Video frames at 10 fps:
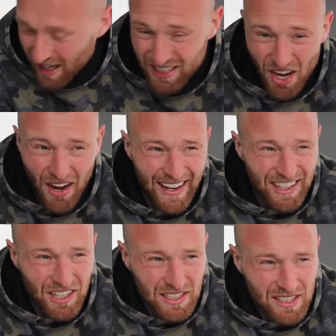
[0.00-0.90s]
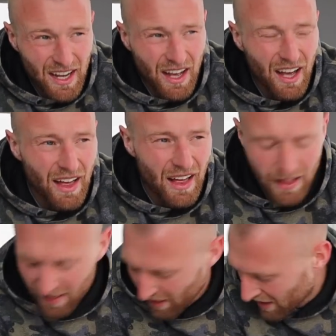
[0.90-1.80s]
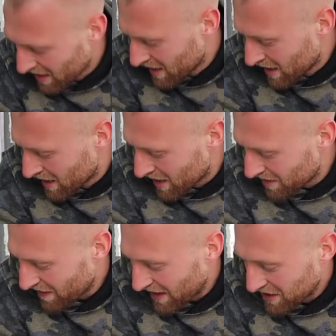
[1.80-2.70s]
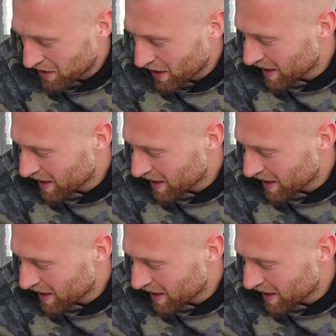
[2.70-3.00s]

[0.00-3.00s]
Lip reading: So heading on into the final